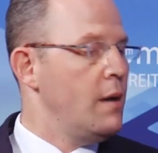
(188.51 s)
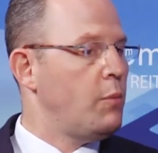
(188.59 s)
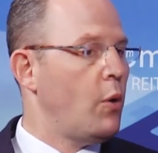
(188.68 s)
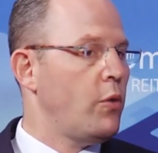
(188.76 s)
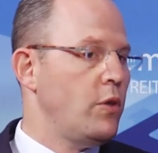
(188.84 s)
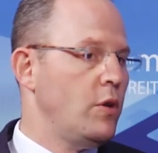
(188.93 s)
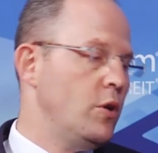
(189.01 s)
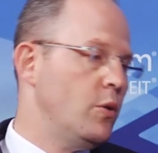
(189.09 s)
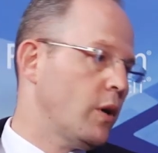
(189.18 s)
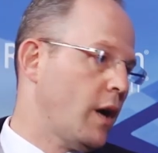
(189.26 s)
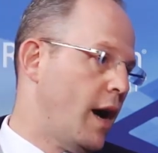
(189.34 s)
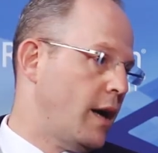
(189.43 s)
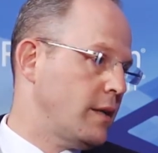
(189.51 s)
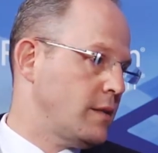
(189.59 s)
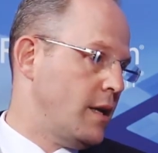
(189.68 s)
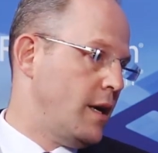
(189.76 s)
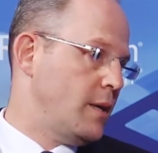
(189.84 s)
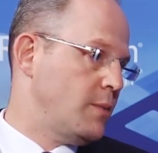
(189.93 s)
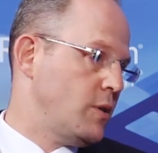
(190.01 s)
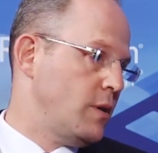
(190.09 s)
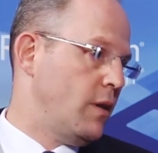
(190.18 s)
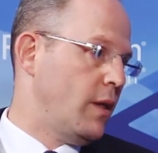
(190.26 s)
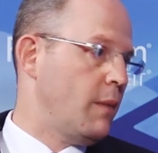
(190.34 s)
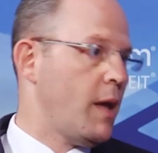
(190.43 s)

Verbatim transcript: both the newer concepts, you think